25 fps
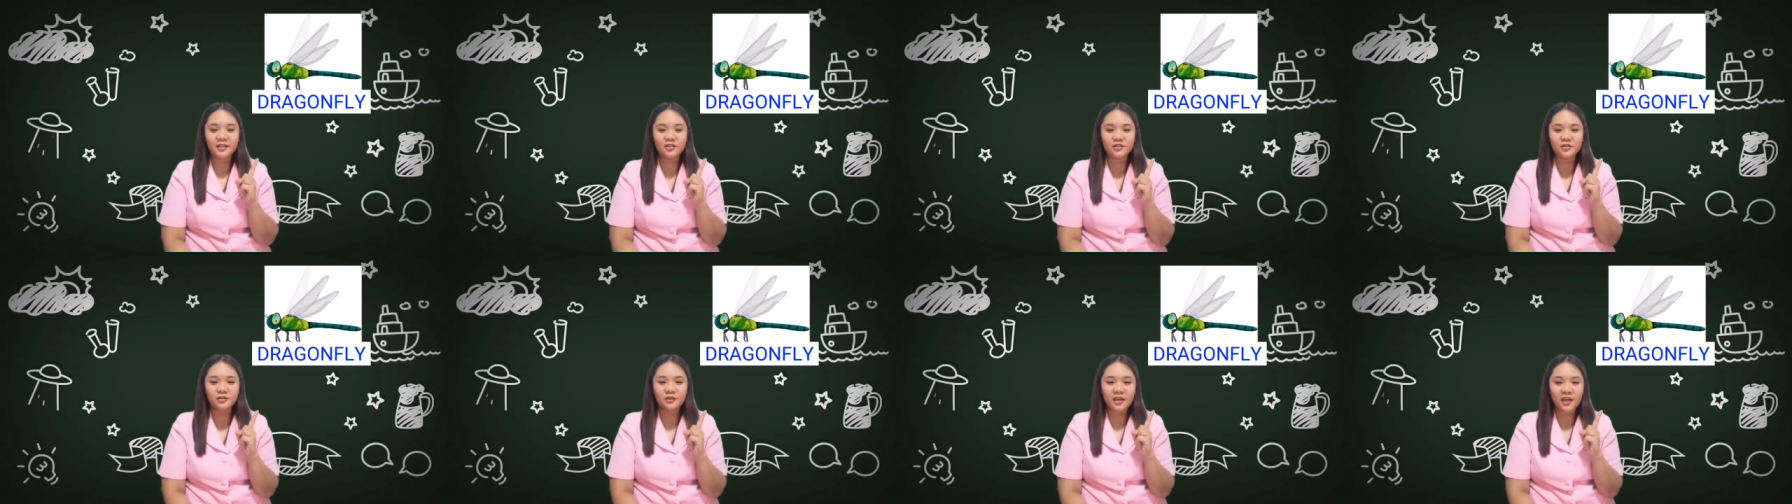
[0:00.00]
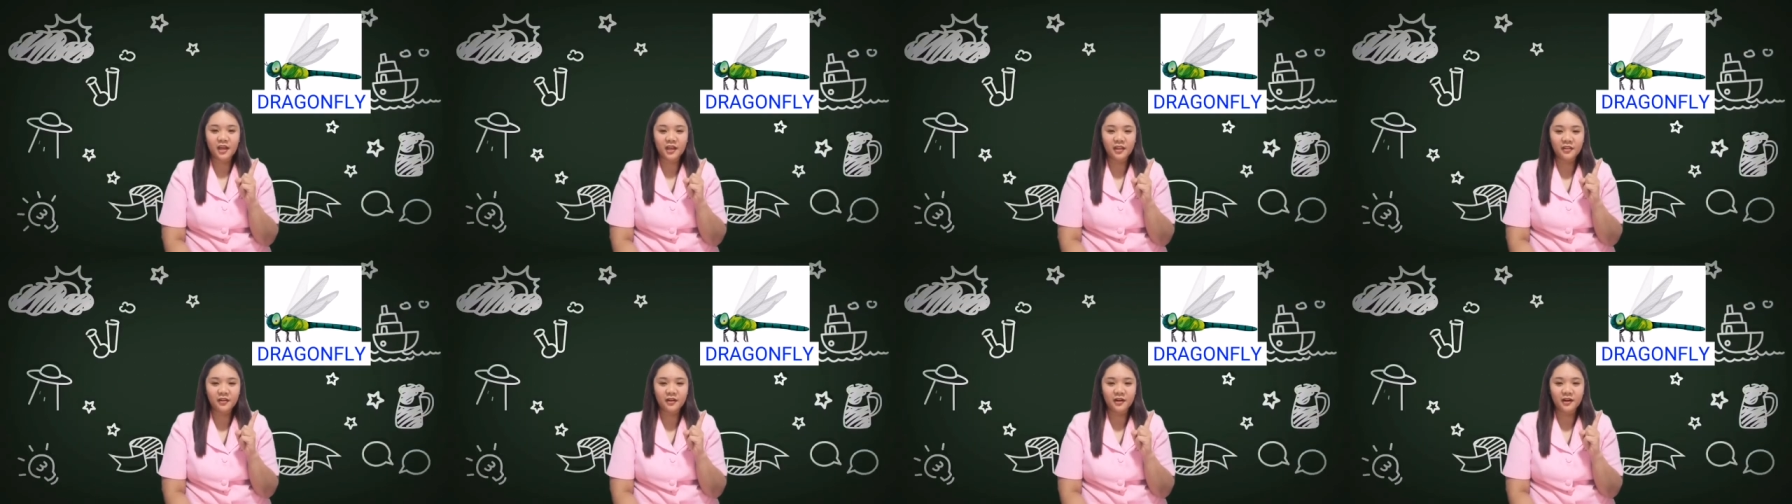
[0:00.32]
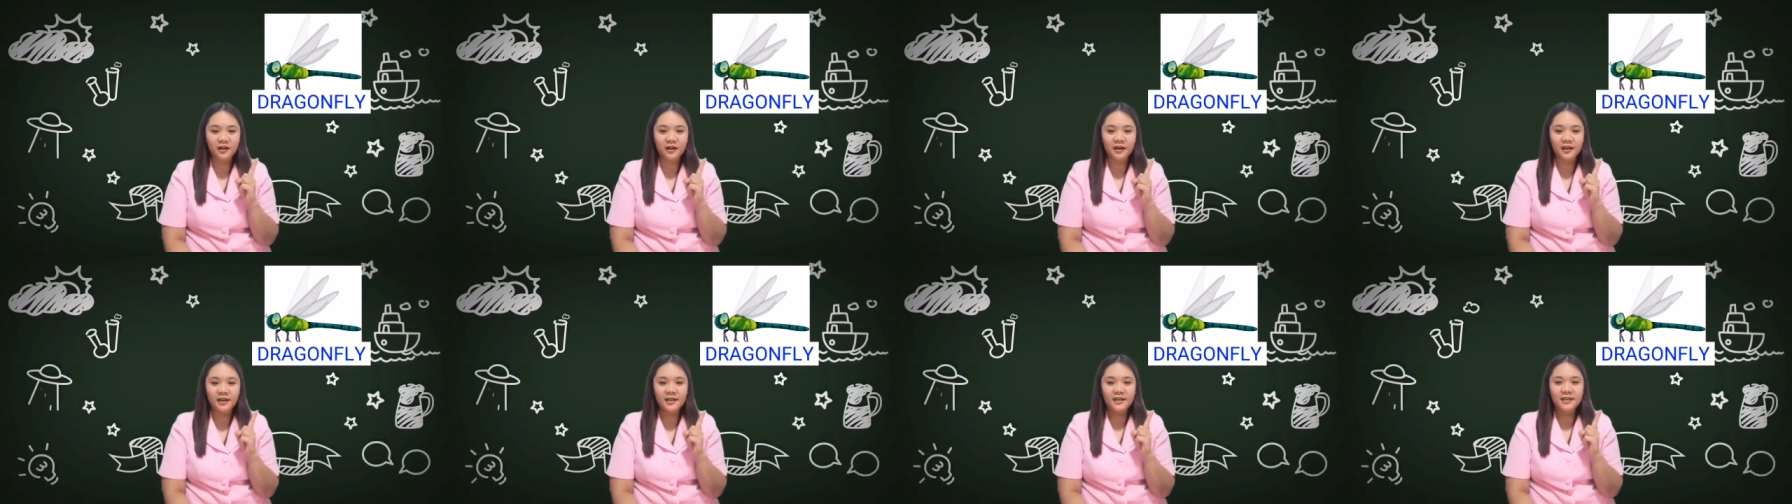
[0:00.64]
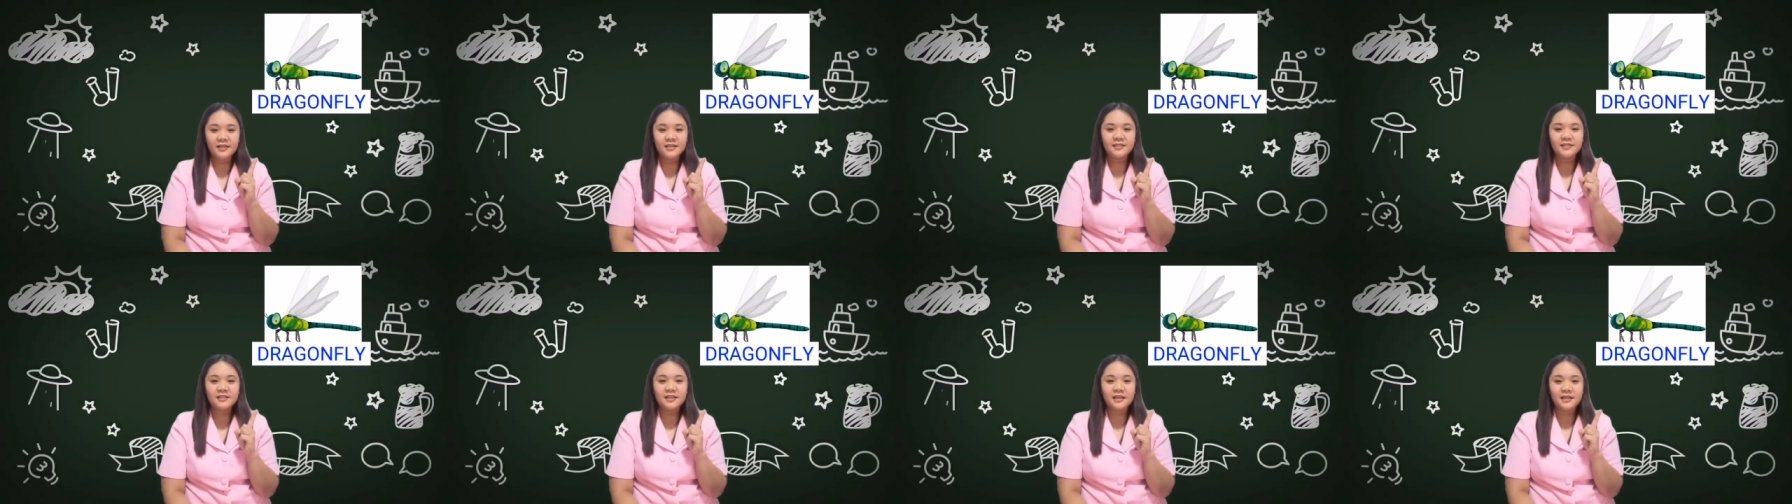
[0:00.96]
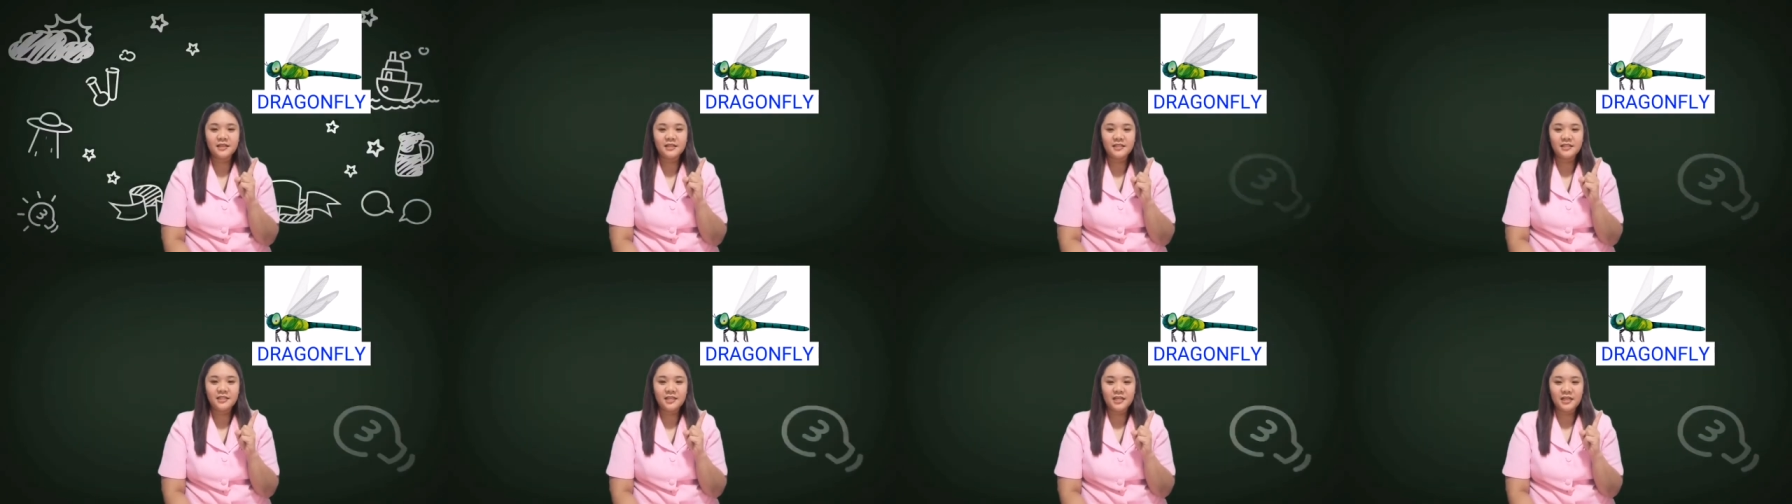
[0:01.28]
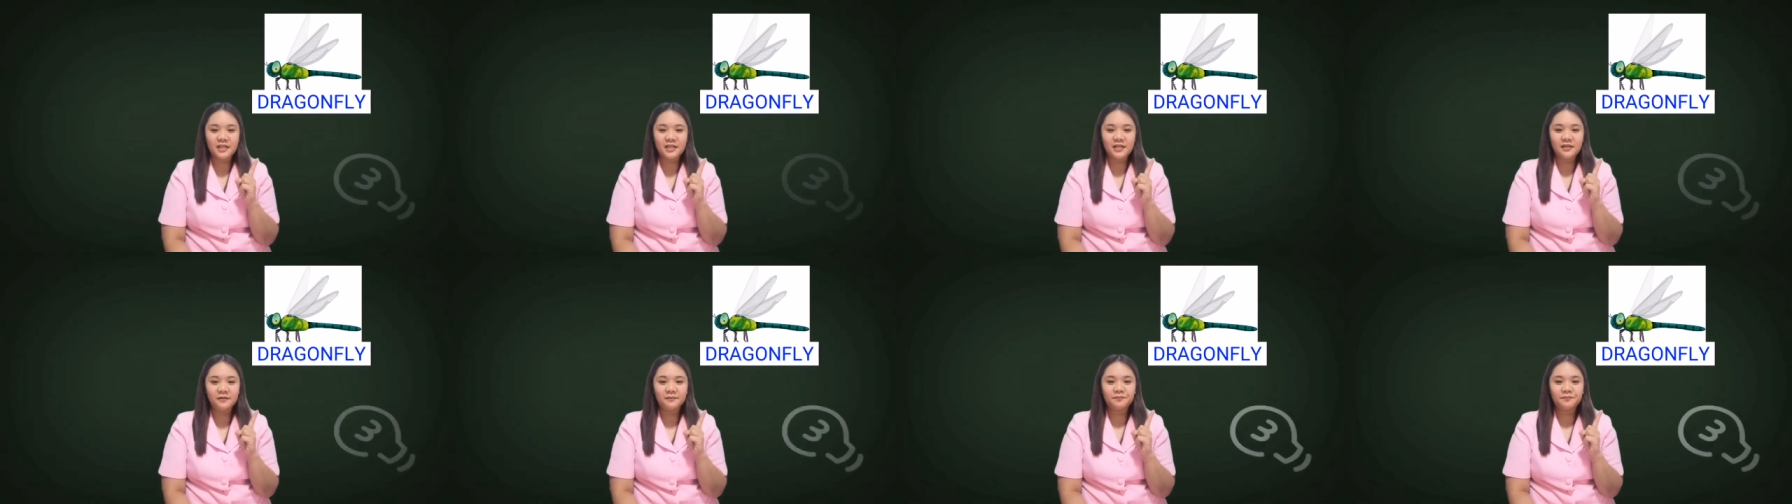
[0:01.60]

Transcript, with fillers: together. Say D,